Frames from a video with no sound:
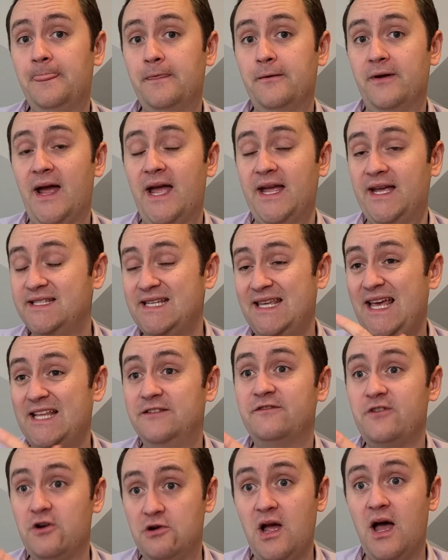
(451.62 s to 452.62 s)
I could say that's
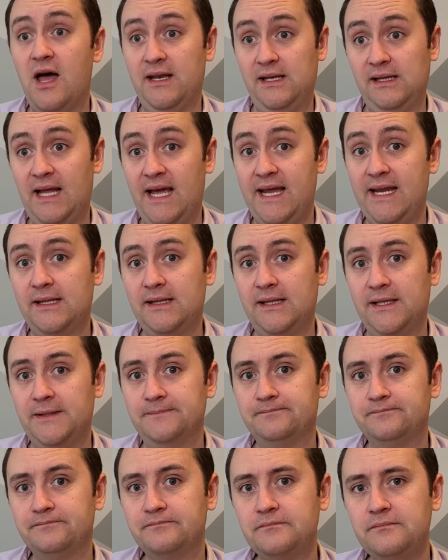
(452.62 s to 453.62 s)
very unlikely.
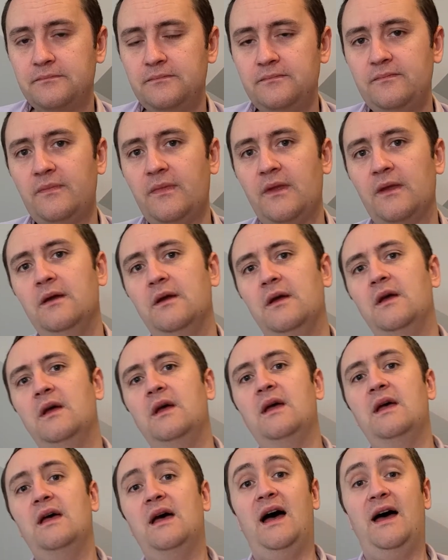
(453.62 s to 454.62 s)

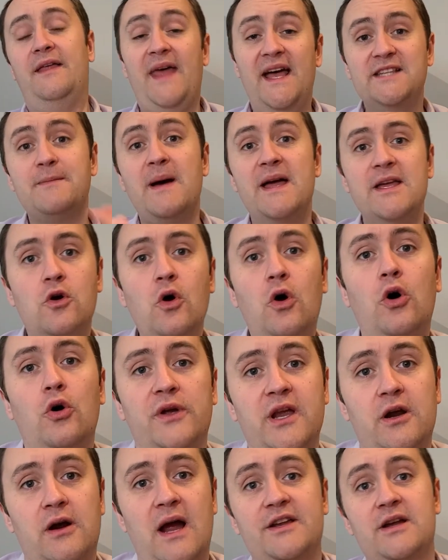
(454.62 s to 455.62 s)
That's my goal
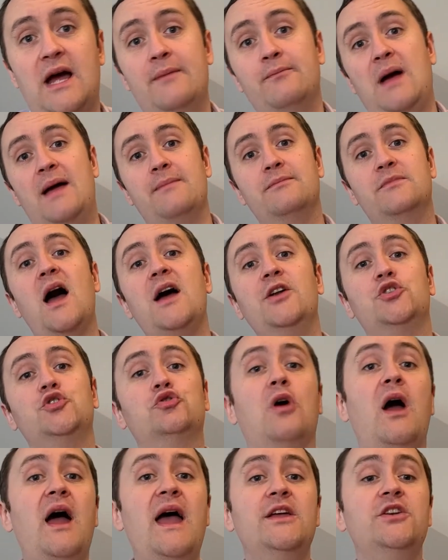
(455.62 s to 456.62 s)
here. I'm not
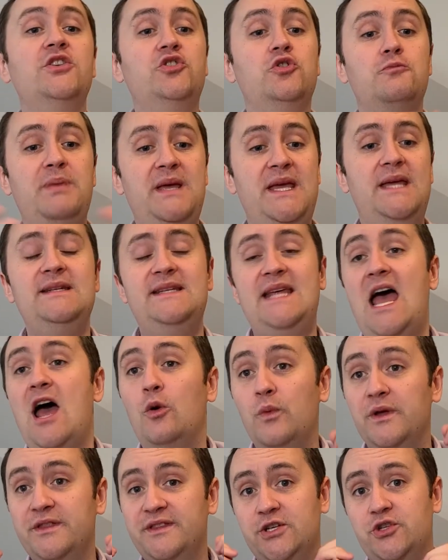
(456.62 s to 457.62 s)
trying to pin down
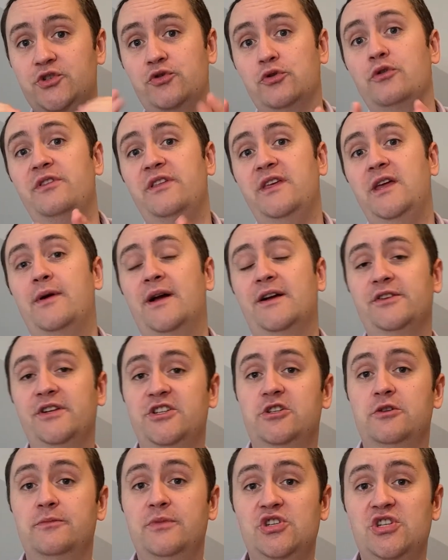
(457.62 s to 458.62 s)
what the true theoretical
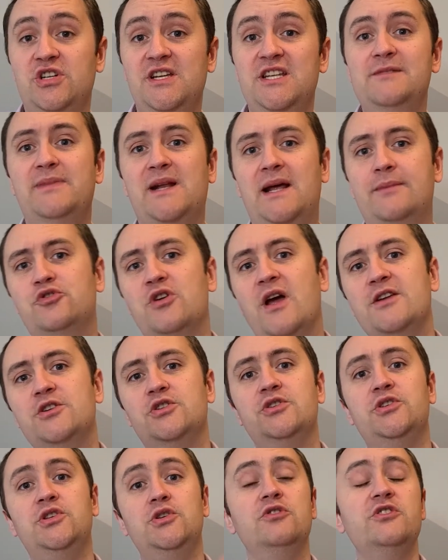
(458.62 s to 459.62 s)
distribution is, but I'm trying to
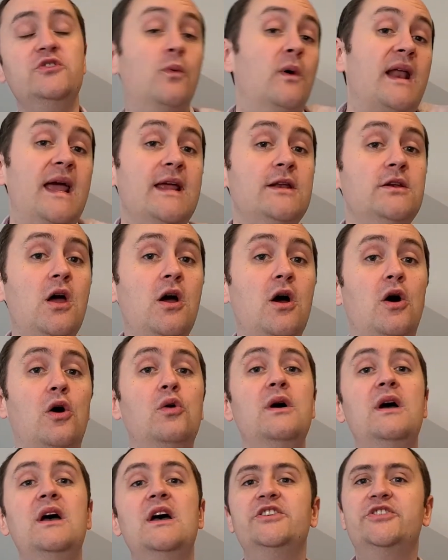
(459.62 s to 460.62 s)
use what I know
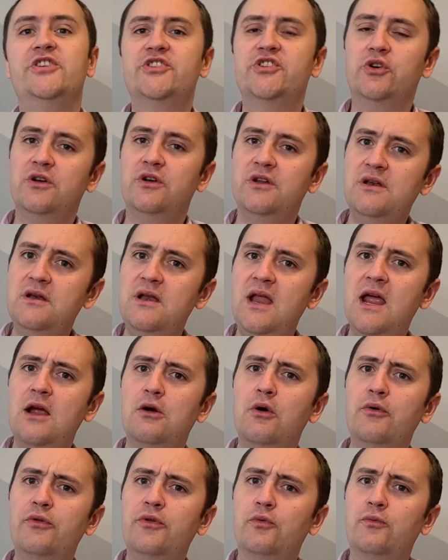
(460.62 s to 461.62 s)
to sort of
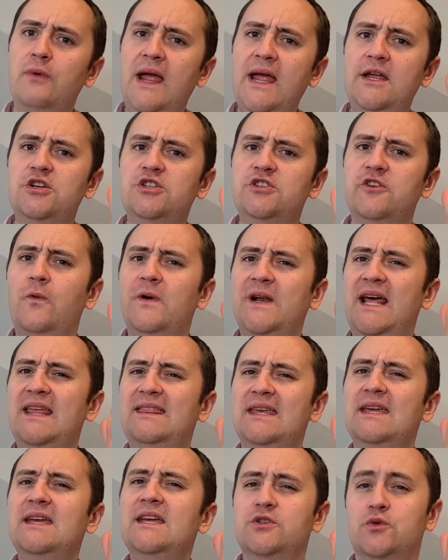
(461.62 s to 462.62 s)
narrow the range of what I
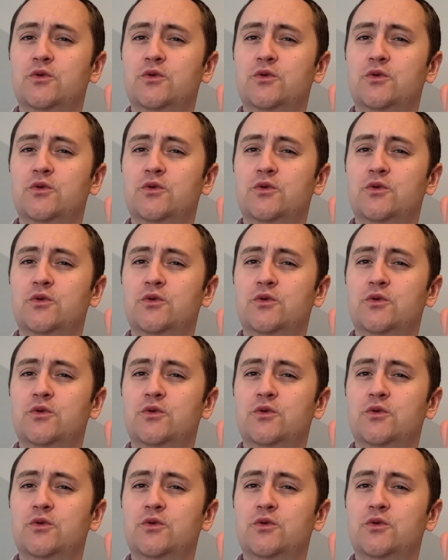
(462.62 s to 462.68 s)
think is